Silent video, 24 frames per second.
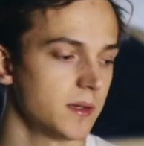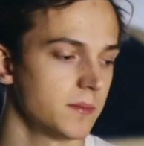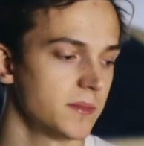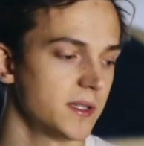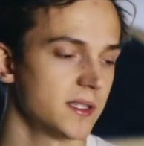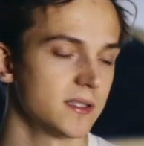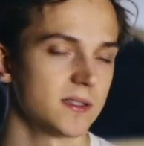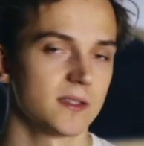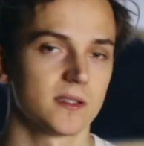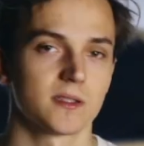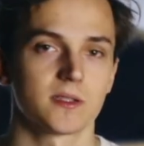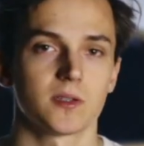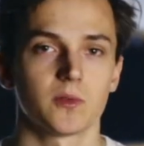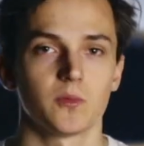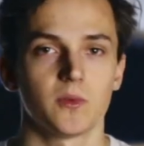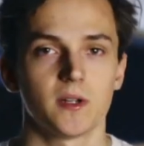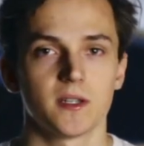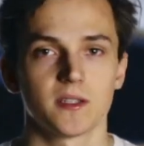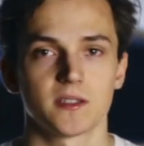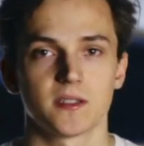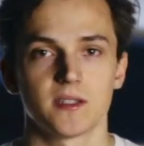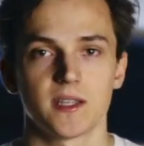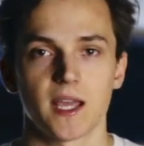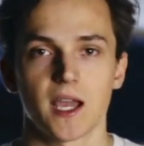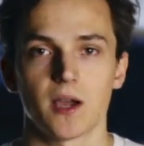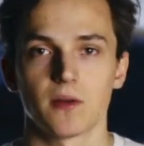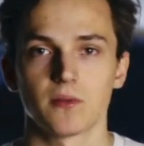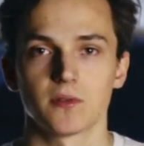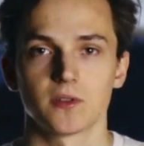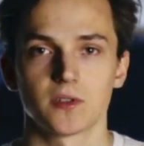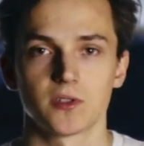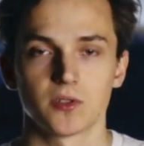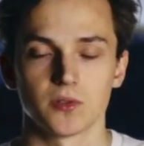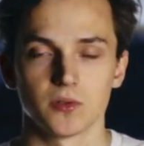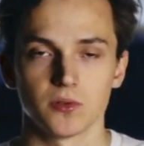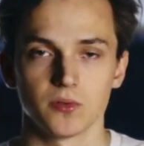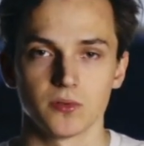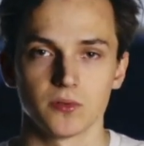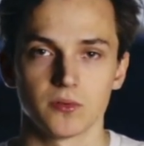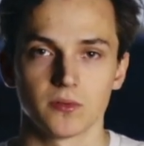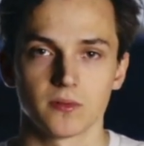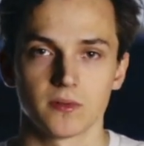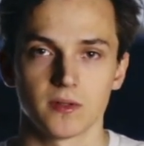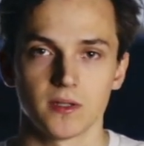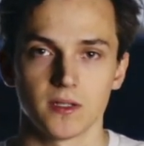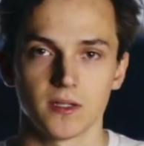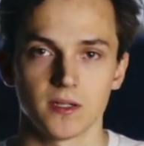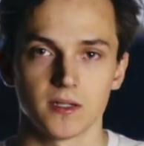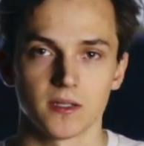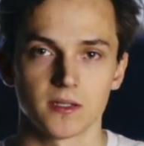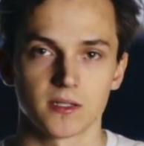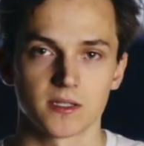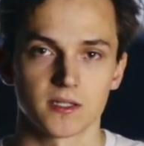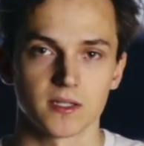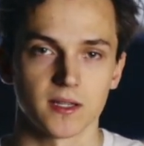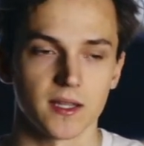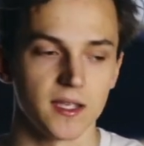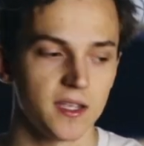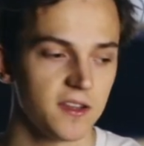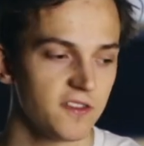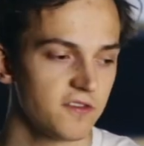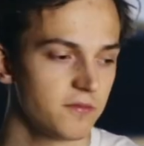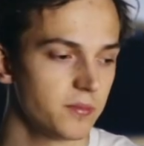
This is the ones down to the slave,